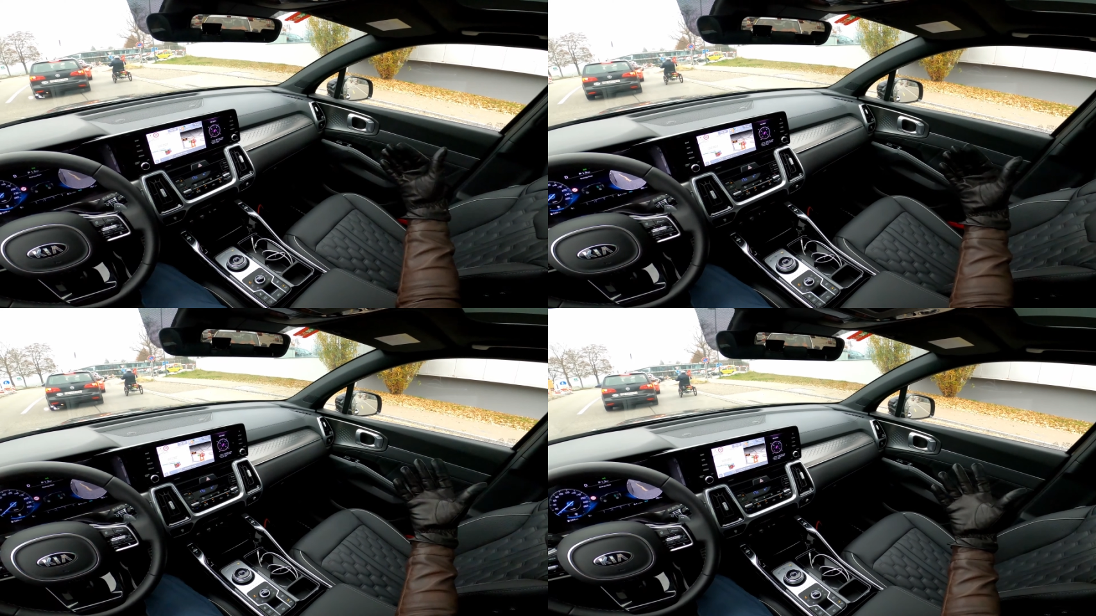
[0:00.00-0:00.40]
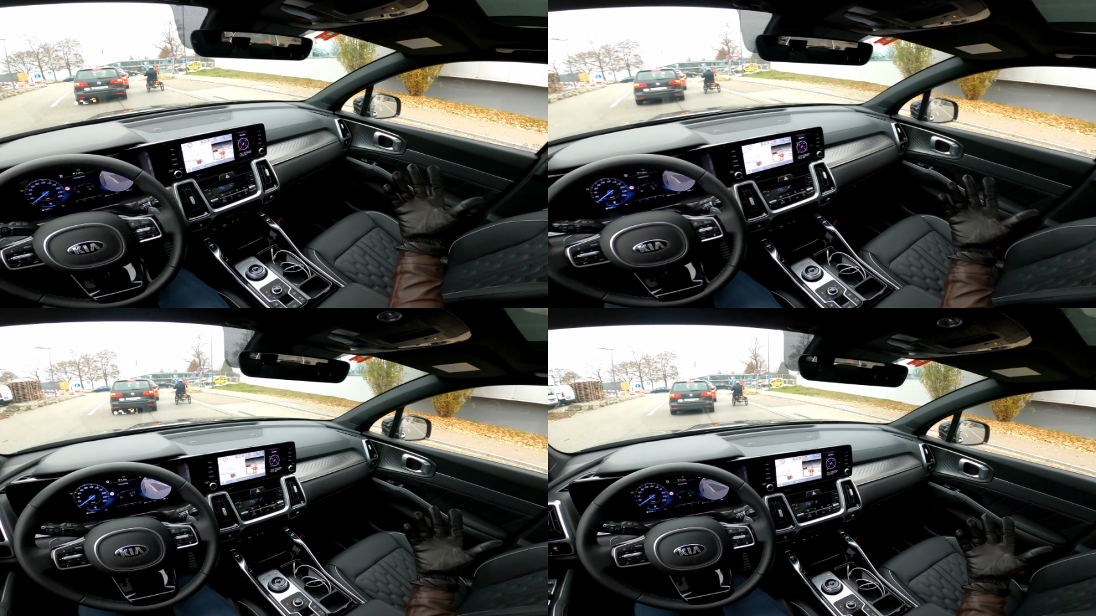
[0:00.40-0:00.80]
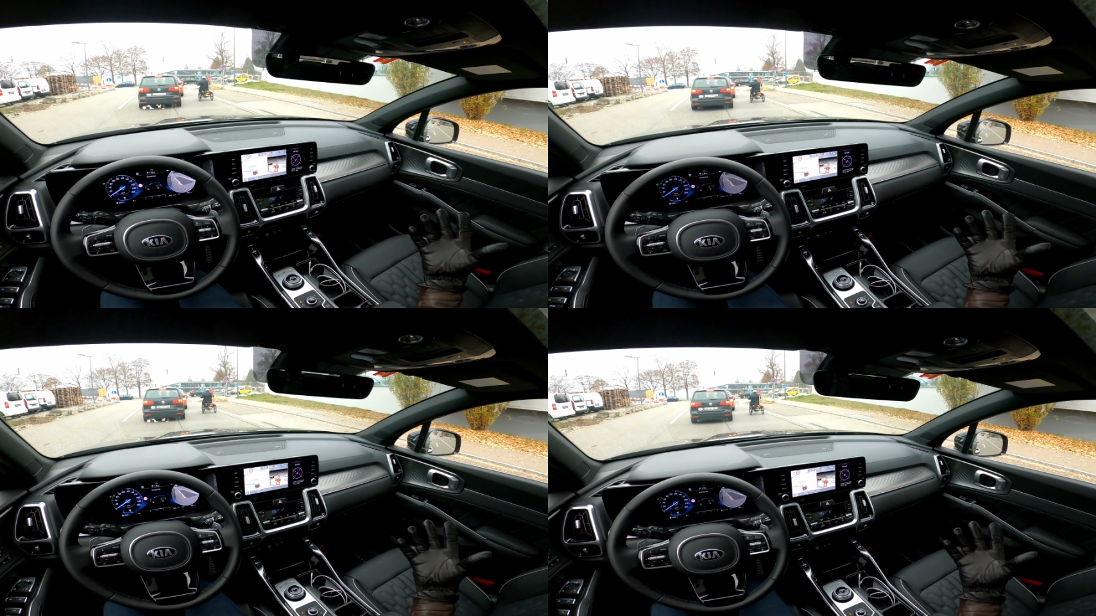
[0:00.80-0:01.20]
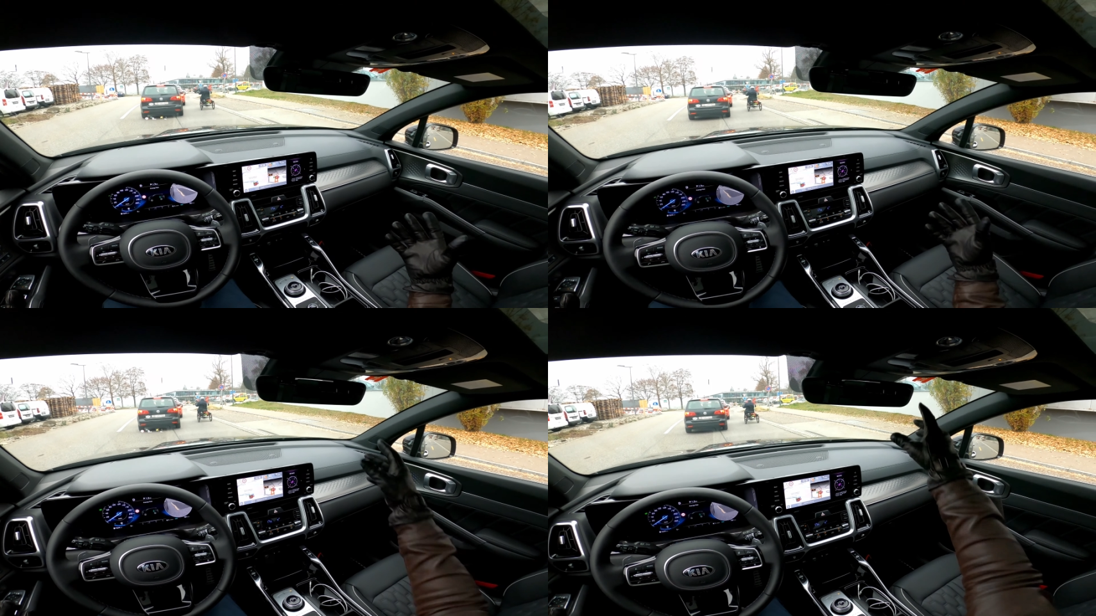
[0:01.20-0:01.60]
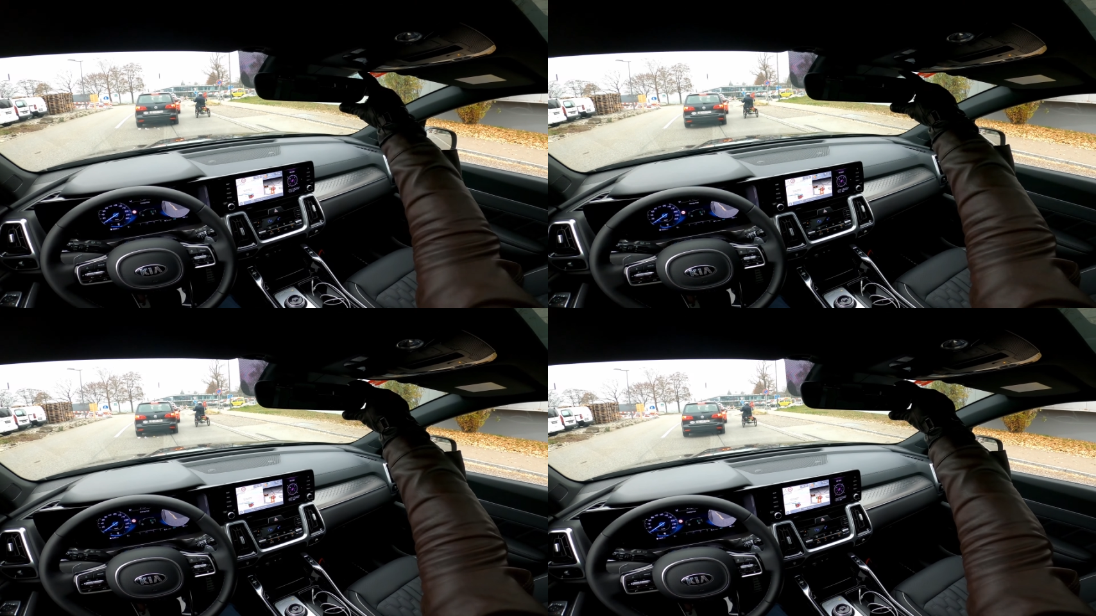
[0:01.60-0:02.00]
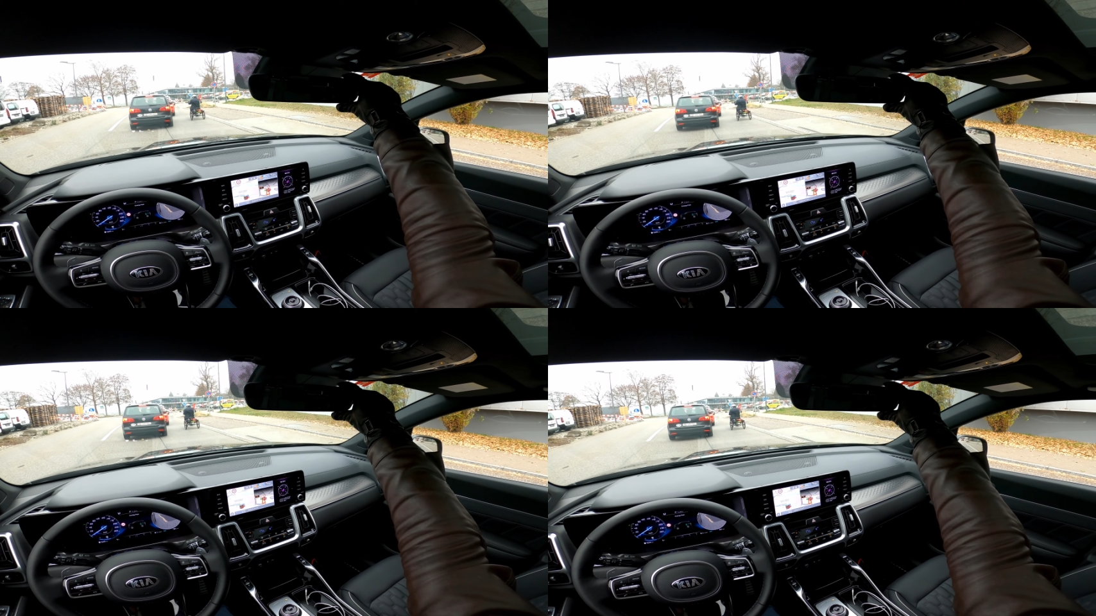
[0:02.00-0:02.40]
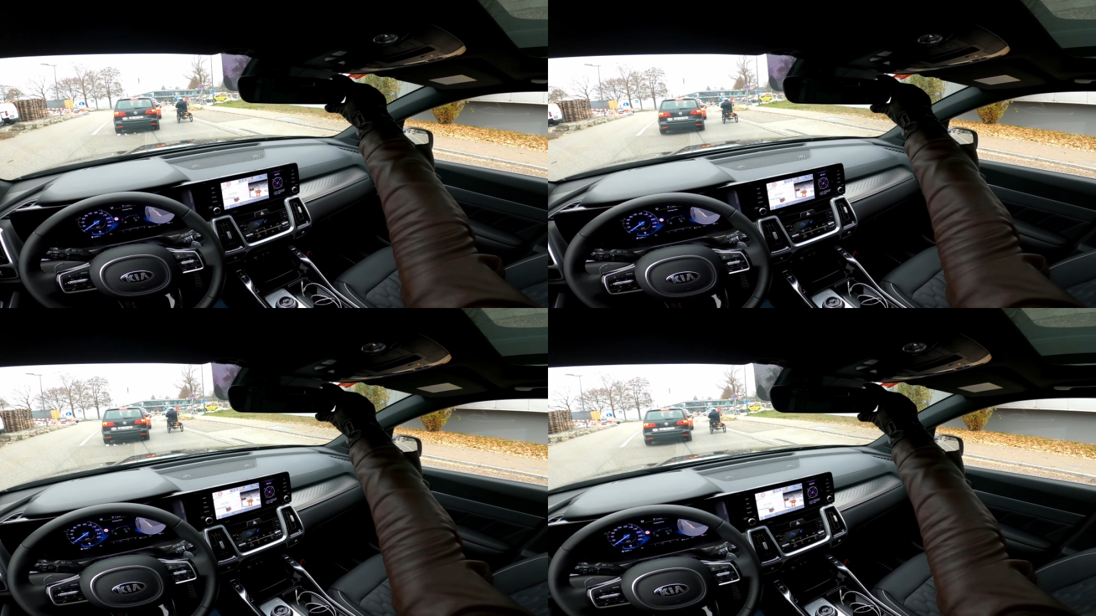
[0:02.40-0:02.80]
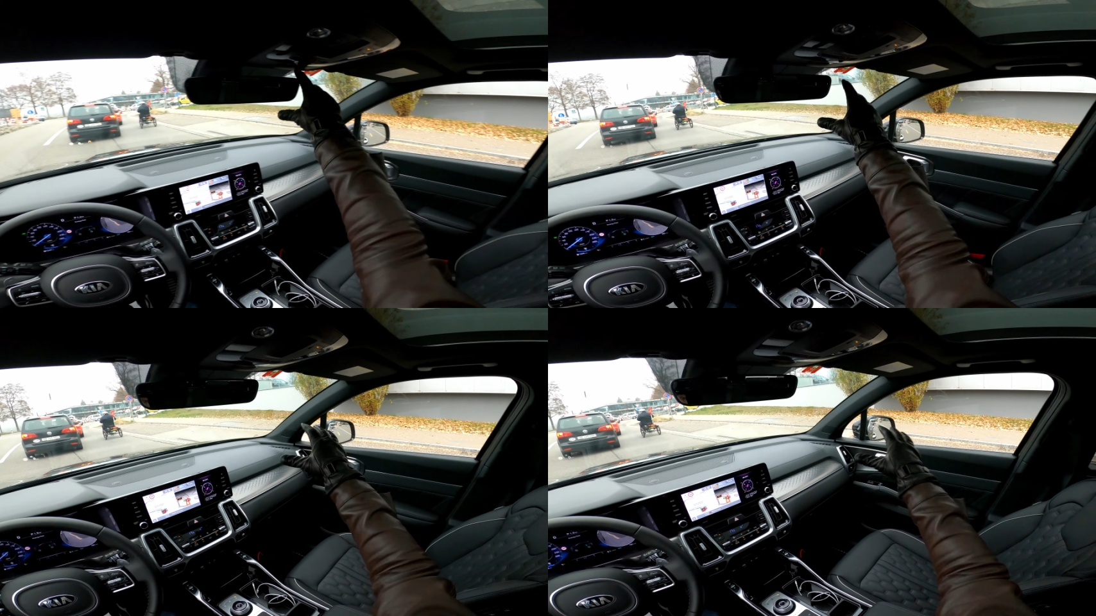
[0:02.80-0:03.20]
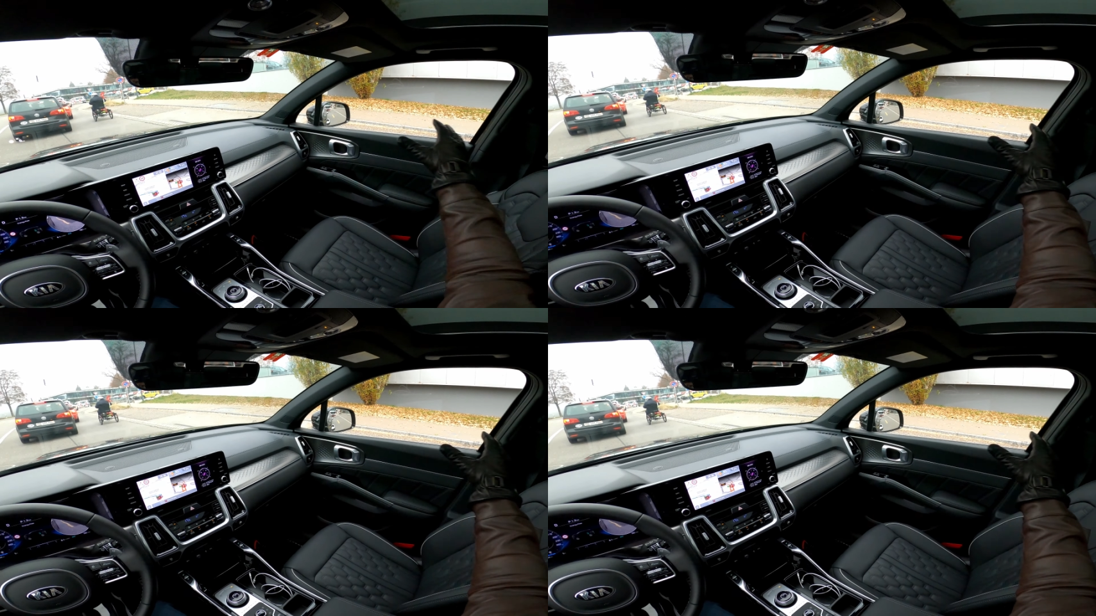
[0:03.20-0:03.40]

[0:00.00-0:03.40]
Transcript: No face is visible, so there are no lips to read.